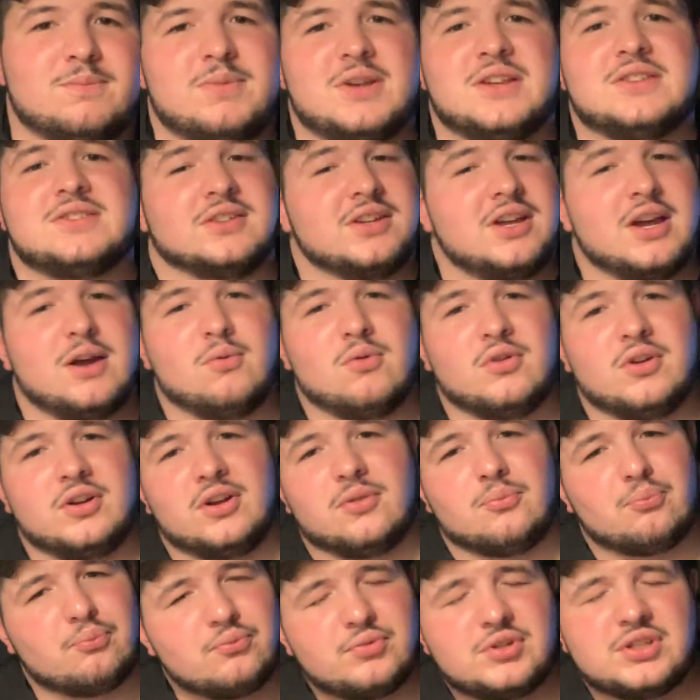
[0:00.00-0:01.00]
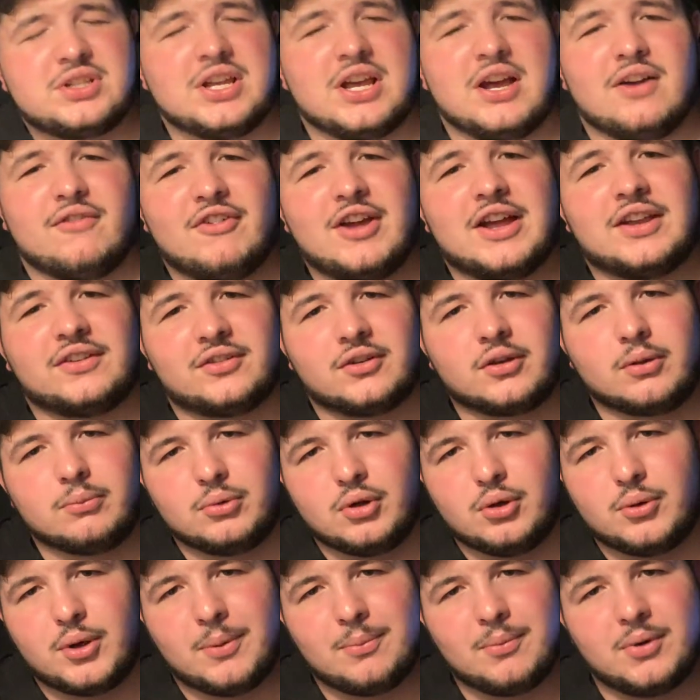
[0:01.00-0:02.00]
Basically, I wanted to see how fast I could
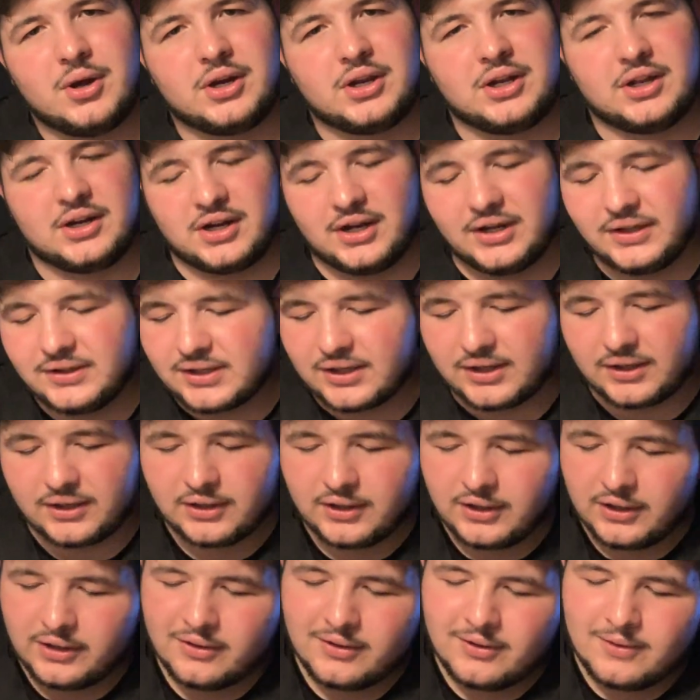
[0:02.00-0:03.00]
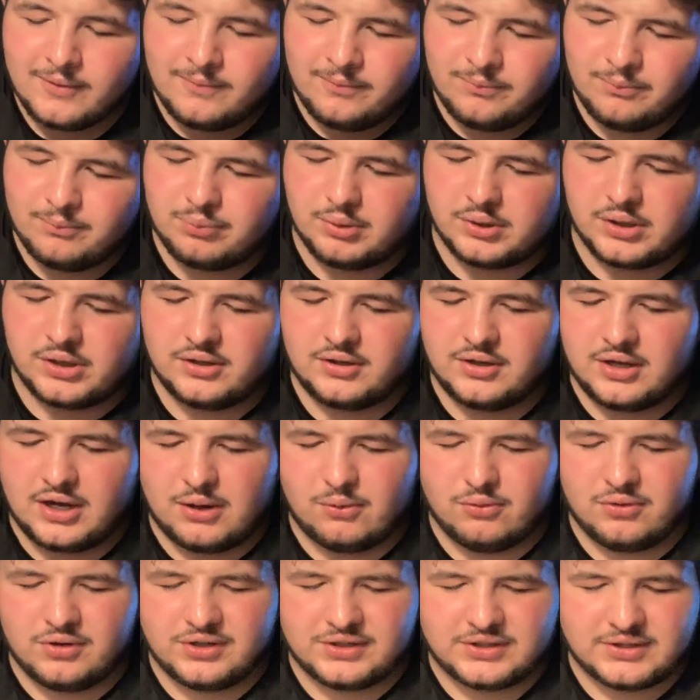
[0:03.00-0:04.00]
blow my money, and I did. But I
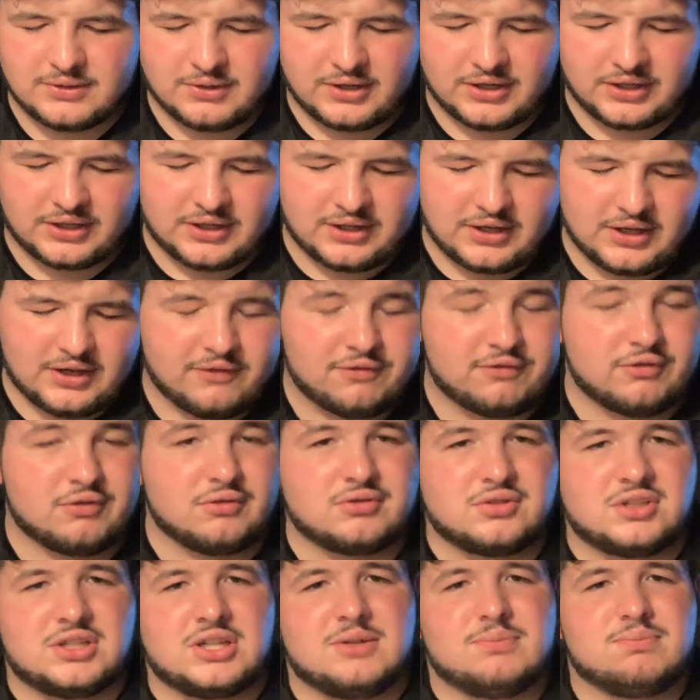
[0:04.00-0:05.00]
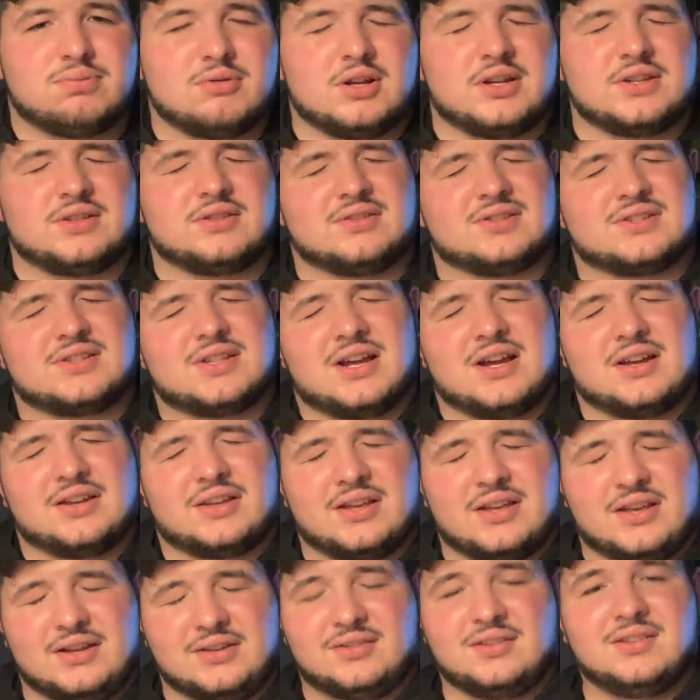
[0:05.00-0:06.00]
wanted to see what I could get for a cheap price in
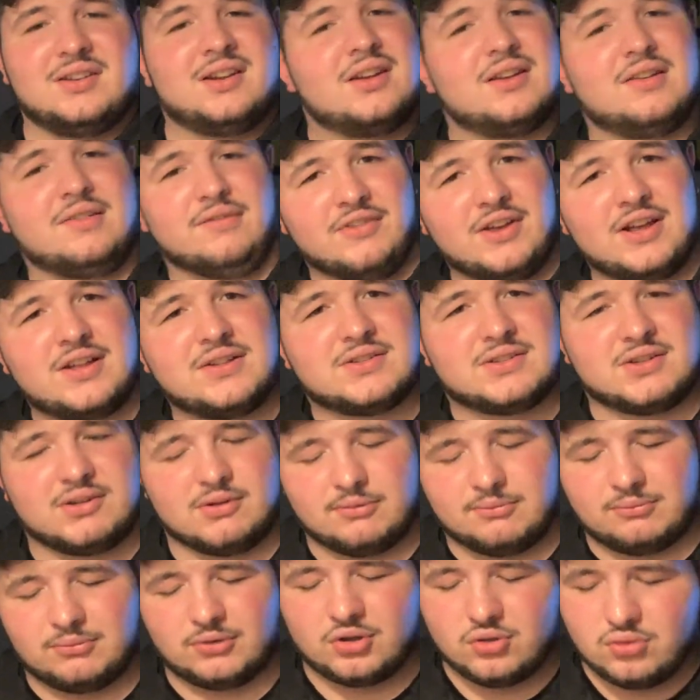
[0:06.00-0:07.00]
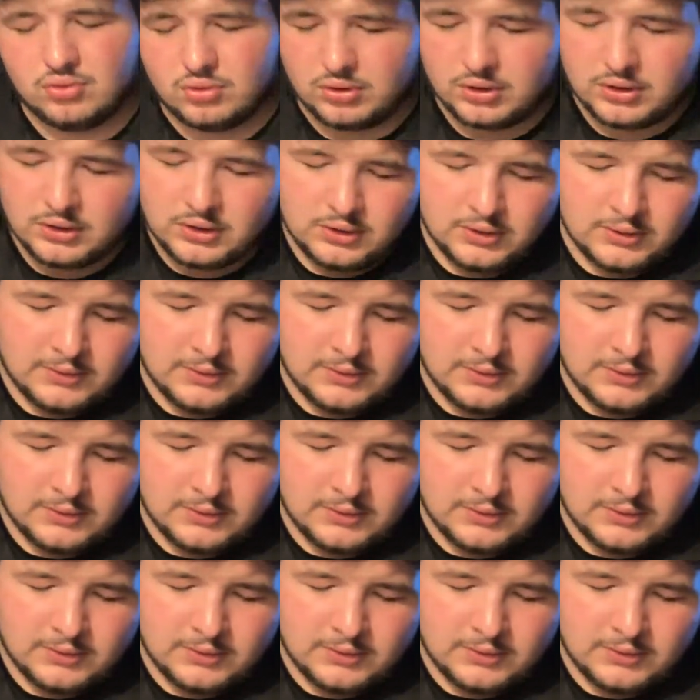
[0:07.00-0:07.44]
StockX, and I found something cool.